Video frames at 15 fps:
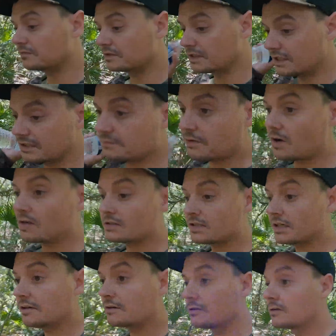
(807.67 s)
These spots
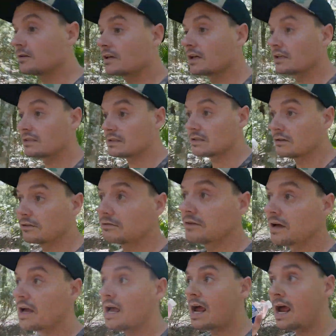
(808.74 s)
here is
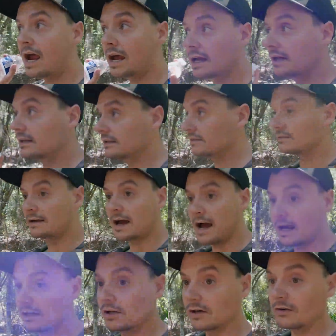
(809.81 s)
stuff
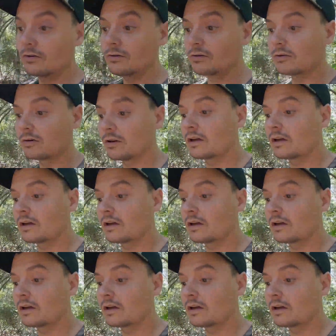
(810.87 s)
I know